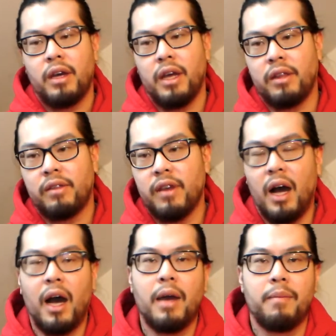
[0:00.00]
and
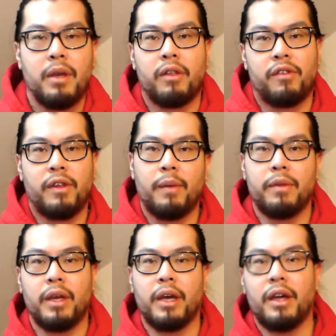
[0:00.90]
time into
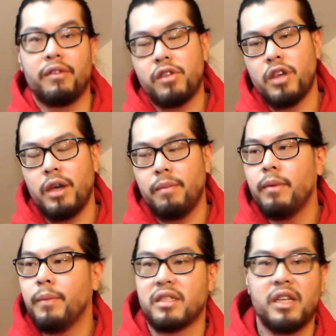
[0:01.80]
something as
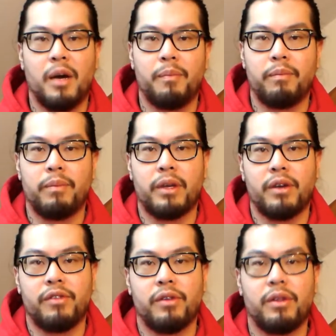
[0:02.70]
gym, stop
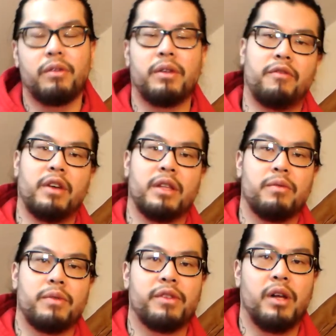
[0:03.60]
because you don't have any
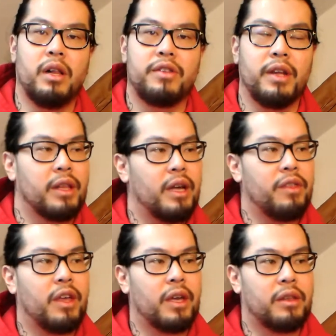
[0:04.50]
results. And I
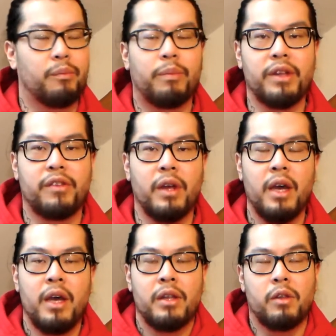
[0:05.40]
think
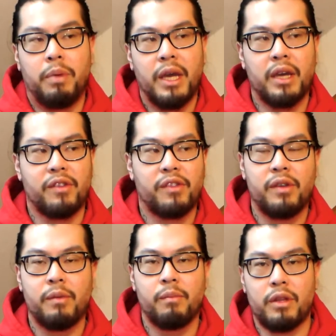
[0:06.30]
the biggest
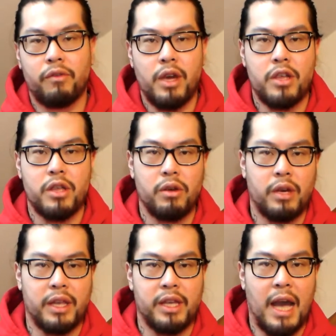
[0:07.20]
motivation you
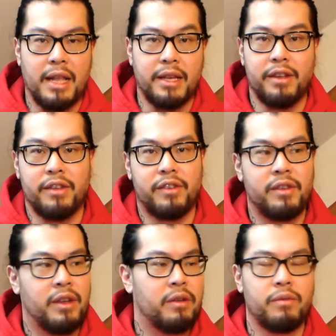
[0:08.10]
can get is
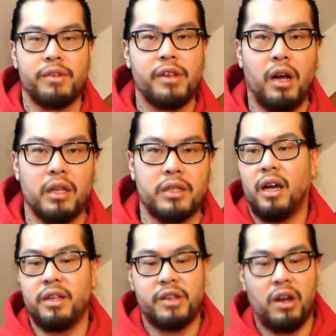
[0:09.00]
result.
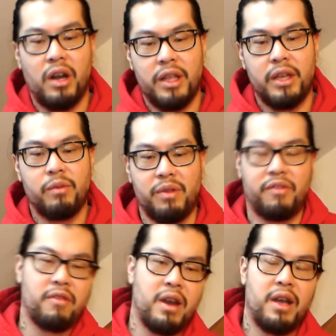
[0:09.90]
I started with
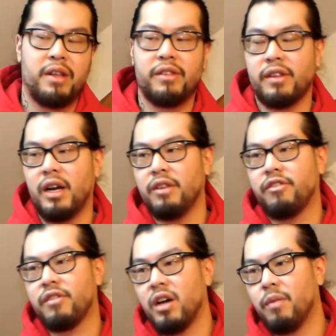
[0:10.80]
friends, I
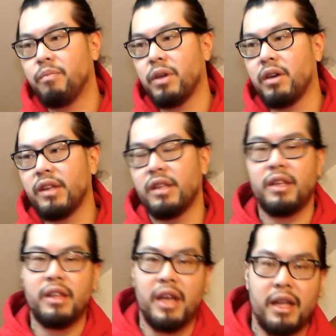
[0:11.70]
stopped because I
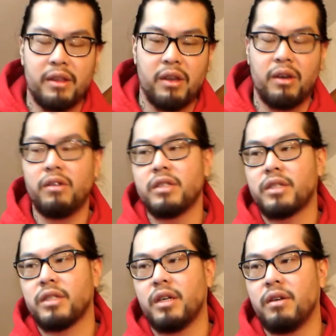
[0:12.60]
didn't have those,
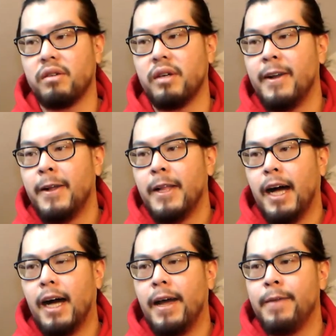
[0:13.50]
so
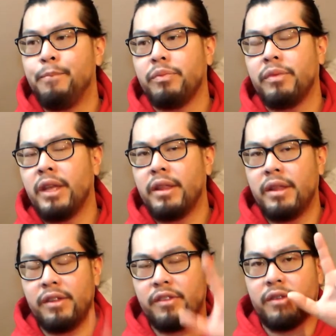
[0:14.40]
I did
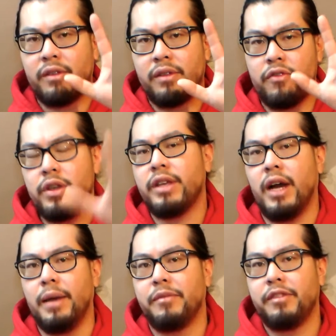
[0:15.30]
this 3
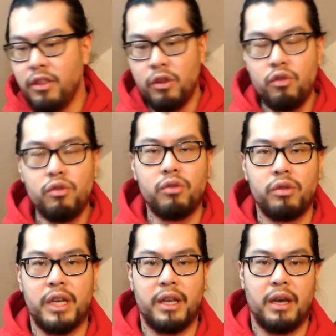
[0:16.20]
times. I
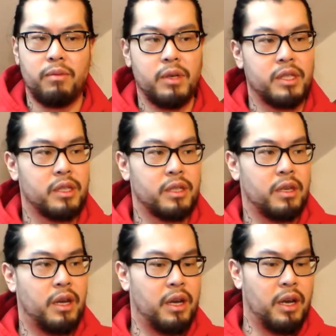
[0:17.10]
knew that I wasn't
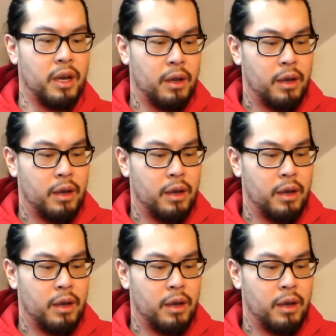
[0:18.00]
the